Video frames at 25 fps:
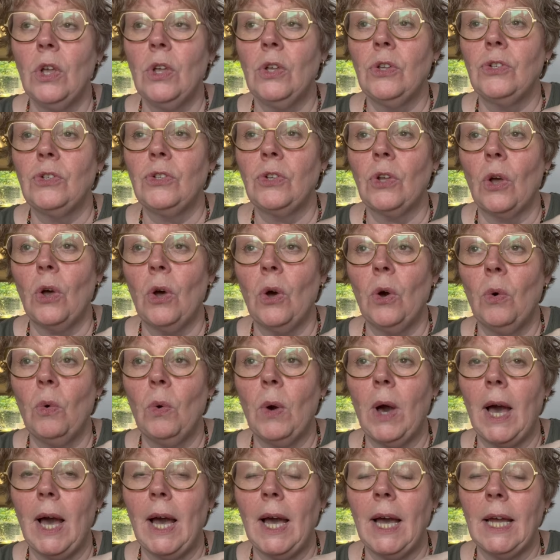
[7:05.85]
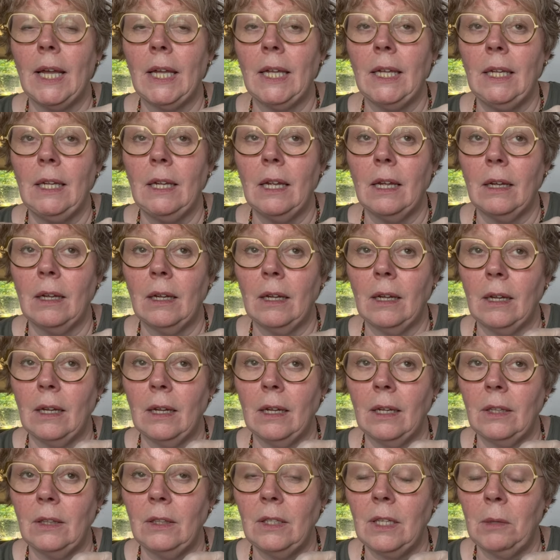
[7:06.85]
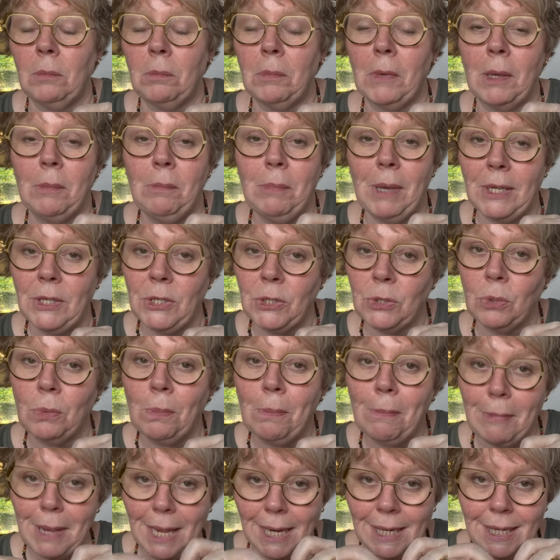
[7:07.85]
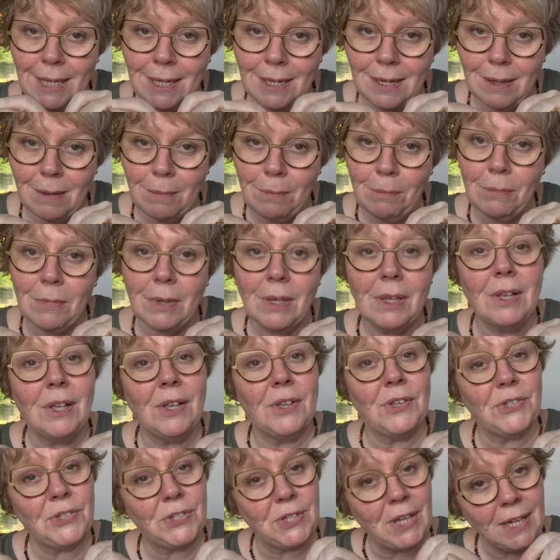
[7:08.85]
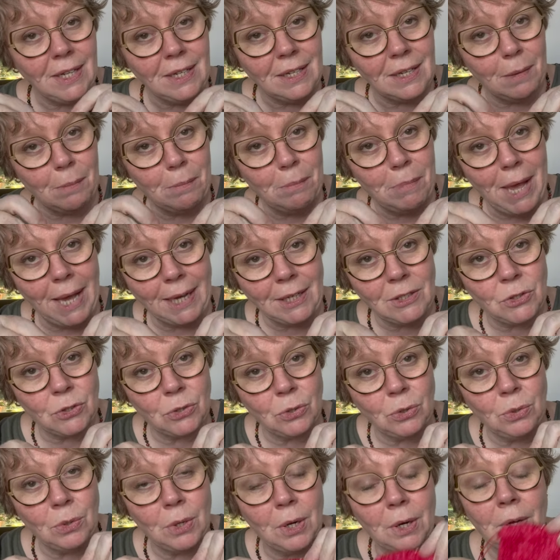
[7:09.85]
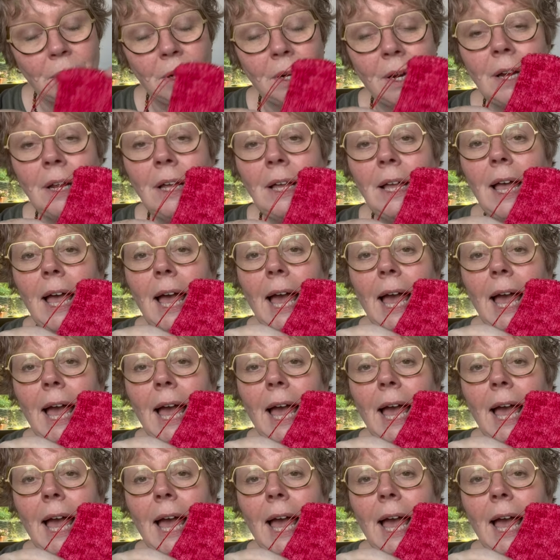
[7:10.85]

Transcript: so I did my best to mend them, sent them back to her,